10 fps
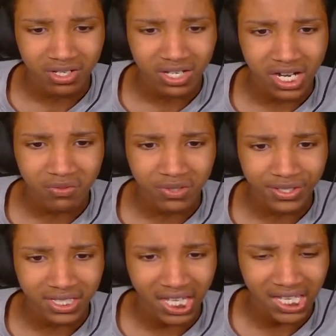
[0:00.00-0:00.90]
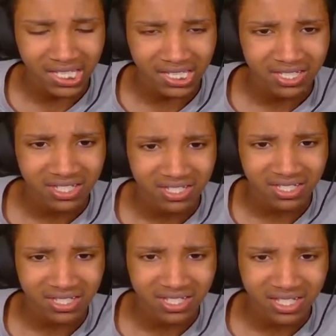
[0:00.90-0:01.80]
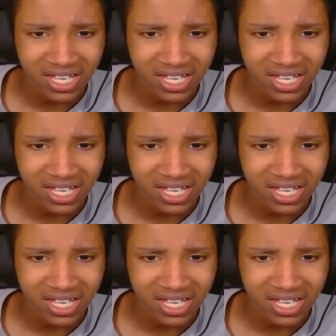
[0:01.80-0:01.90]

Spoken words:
I really can't. I